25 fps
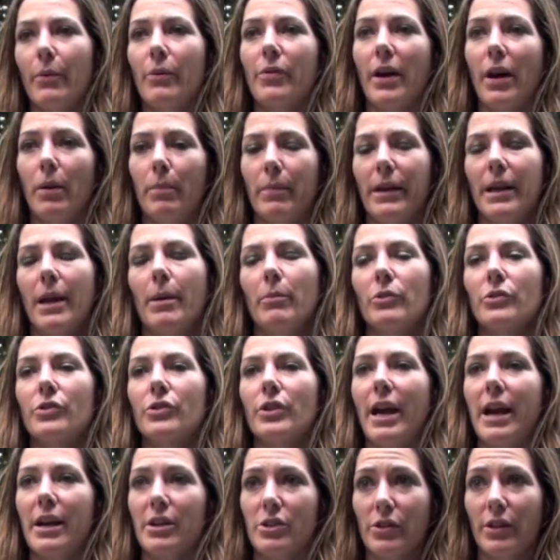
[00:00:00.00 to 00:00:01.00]
without being able
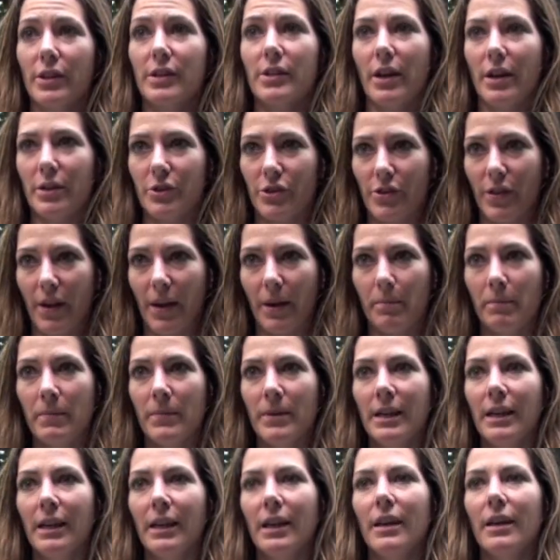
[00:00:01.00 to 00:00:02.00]
to actually touch them.
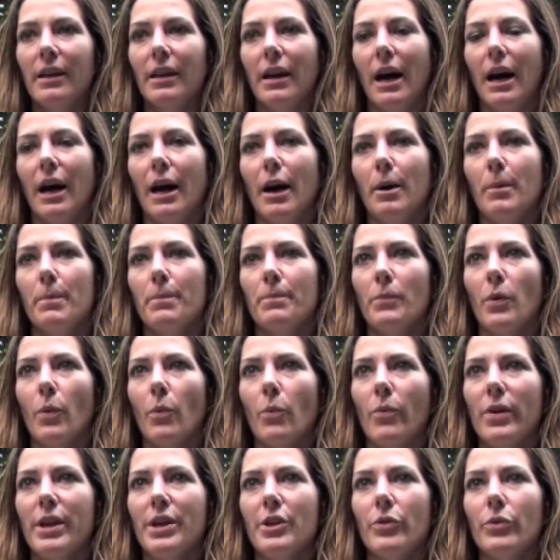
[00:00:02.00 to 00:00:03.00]
Um,
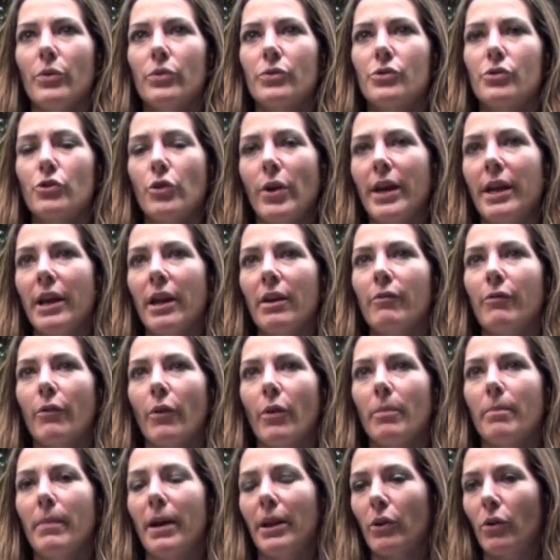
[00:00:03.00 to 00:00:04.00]
we use training
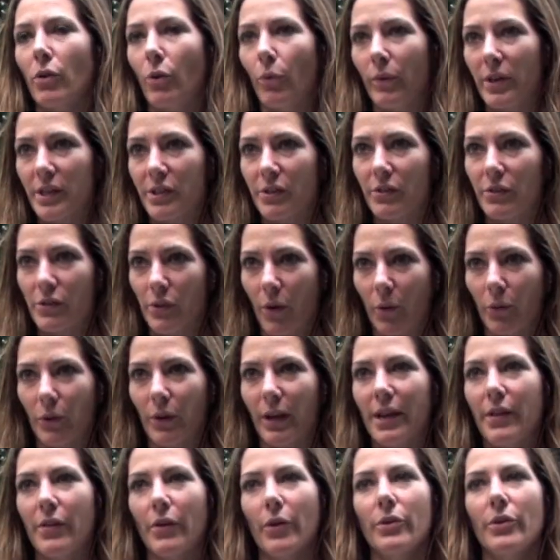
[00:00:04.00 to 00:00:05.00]
for medical reasons
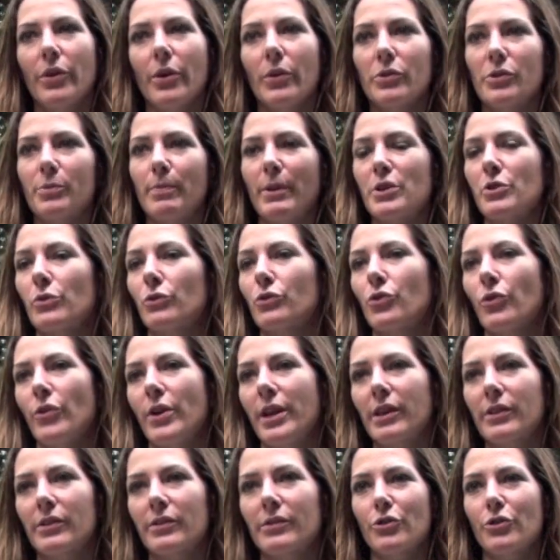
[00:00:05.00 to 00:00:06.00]
only. There are no special
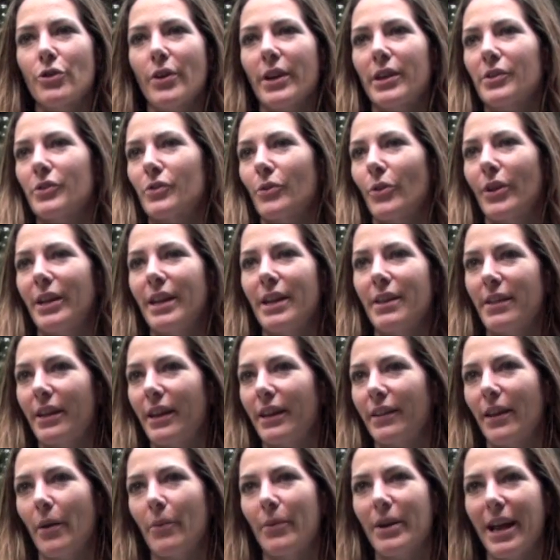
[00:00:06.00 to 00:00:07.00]
tri tricks or
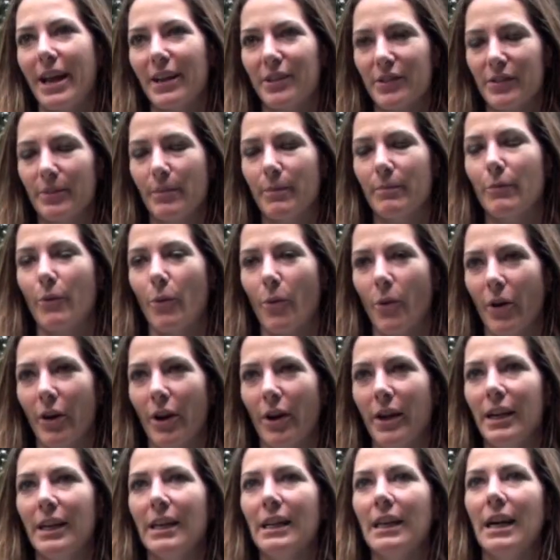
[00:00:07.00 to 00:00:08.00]
anything that we ask them
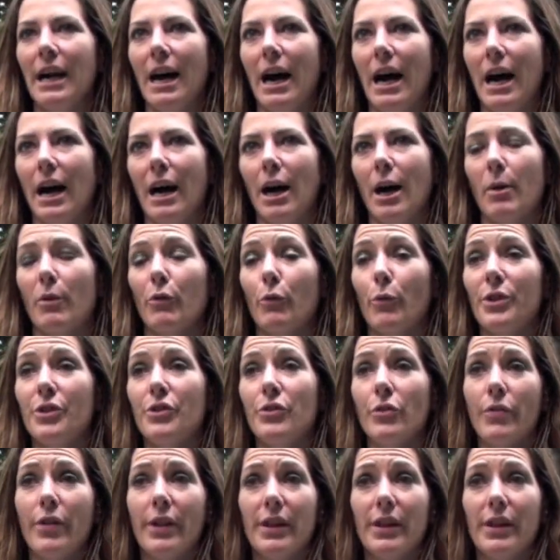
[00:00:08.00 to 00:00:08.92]
for. Uh, if we do